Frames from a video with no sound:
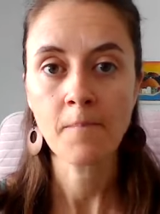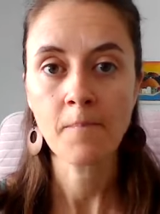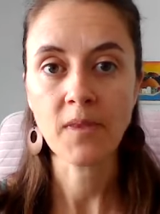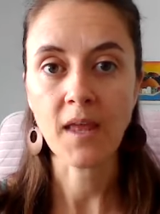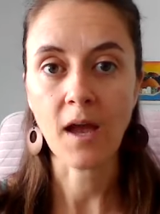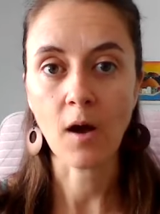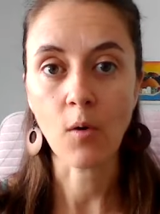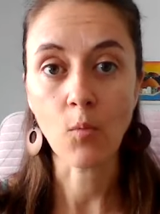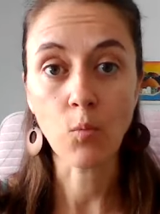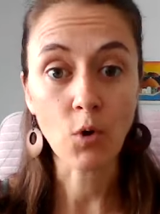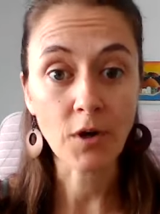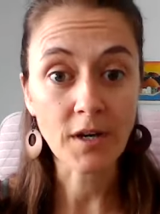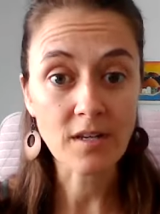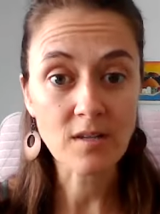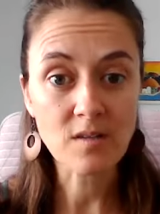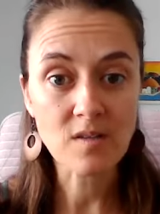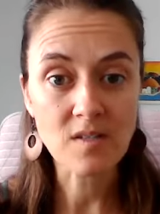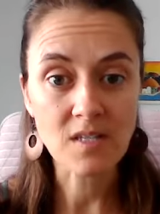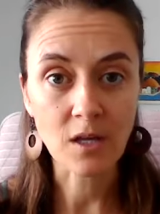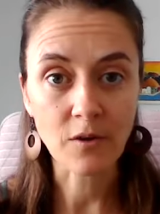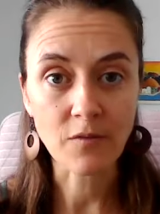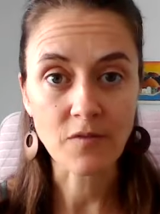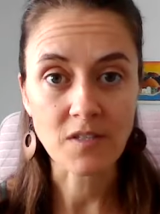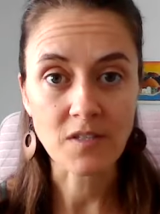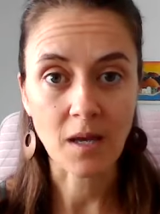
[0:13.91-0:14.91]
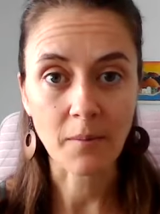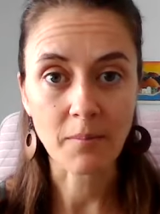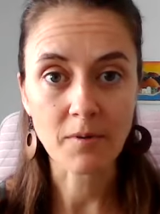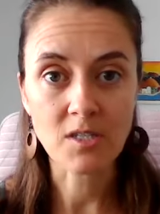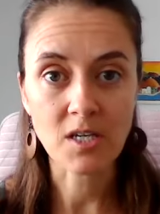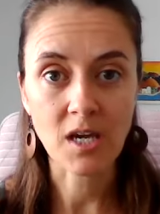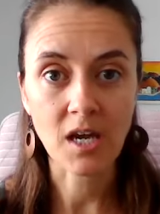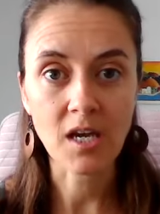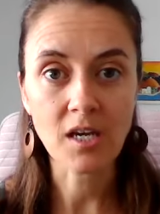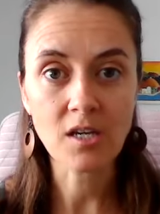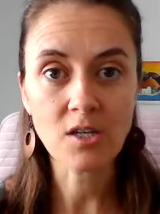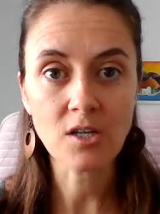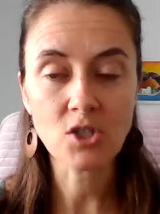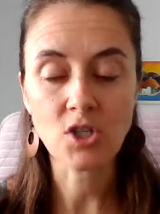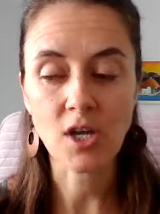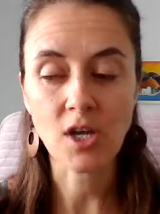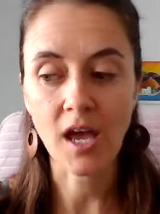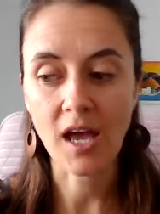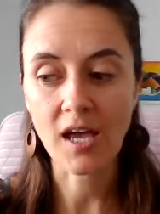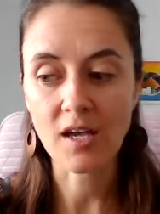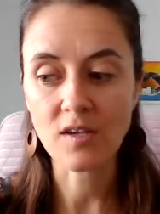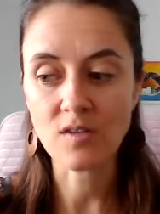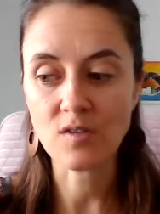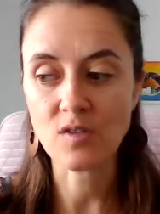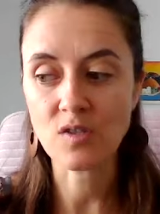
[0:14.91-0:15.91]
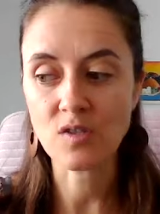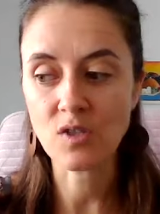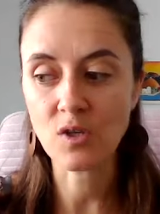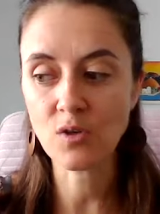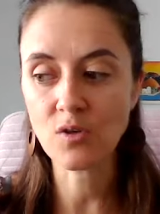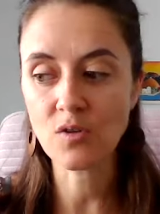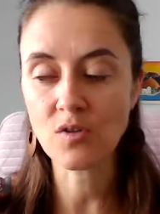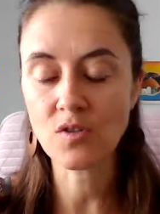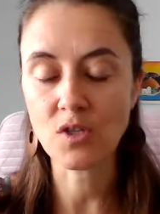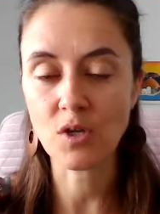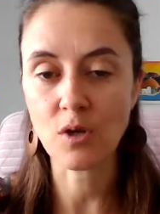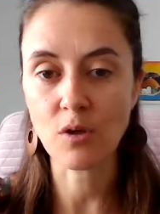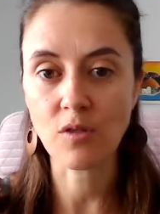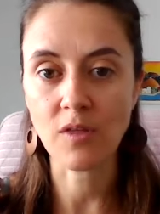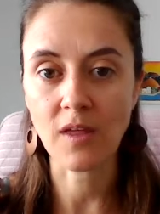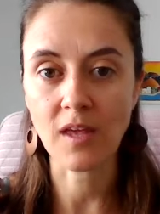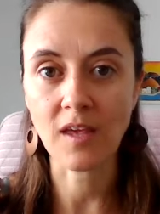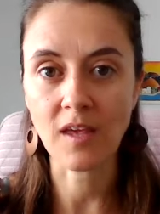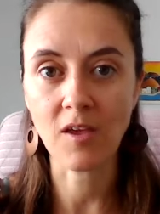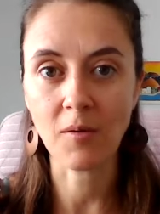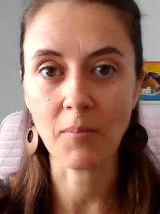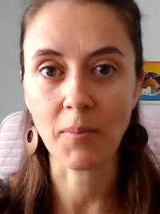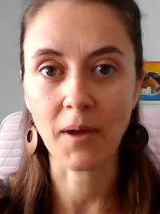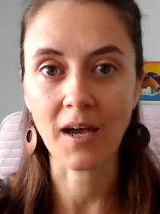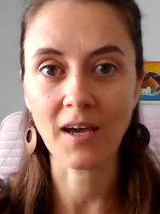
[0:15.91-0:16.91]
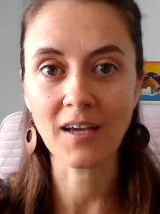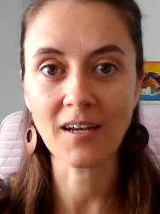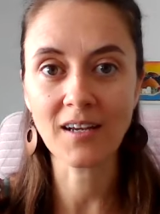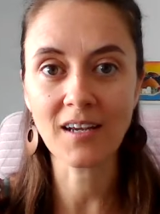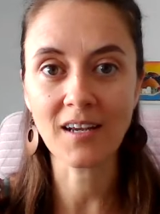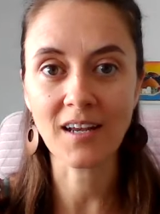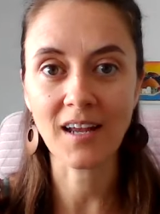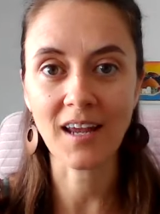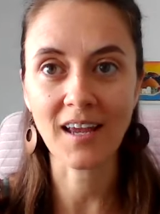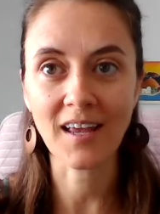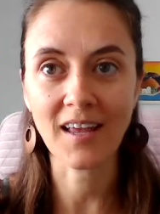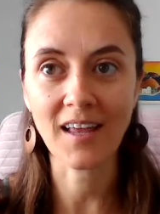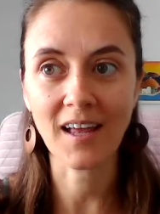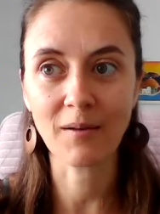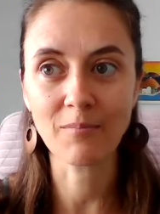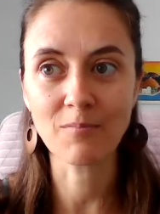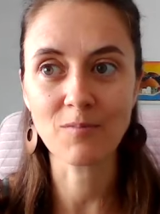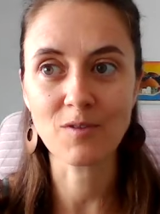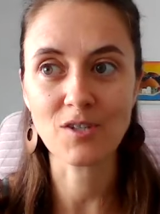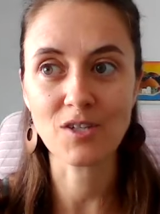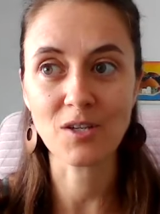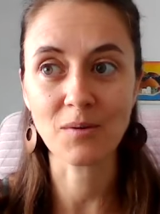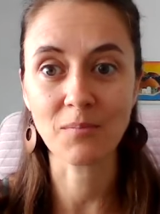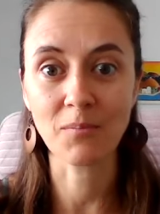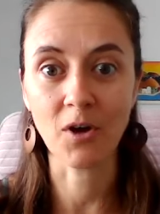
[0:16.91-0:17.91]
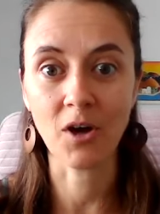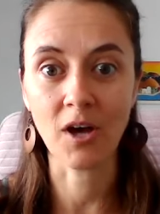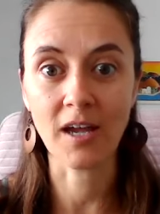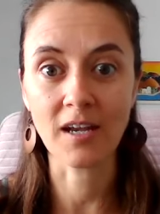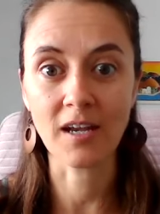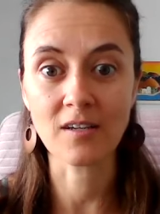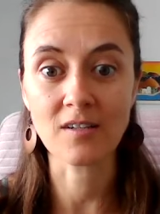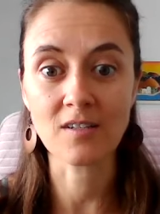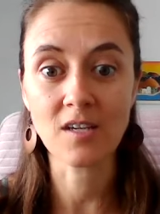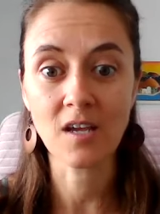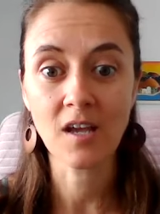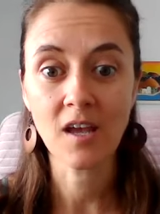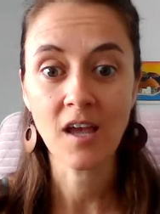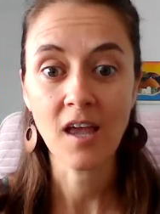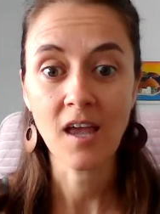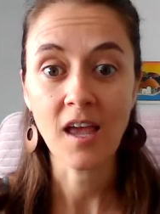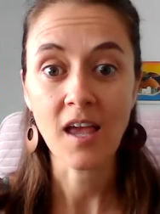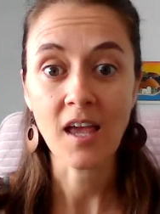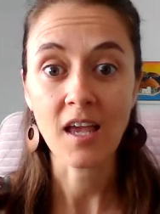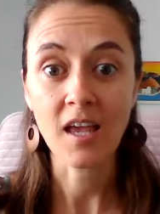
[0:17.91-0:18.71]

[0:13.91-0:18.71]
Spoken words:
Now, what is self-sabotage? As soon as you think about it, it comes to mind,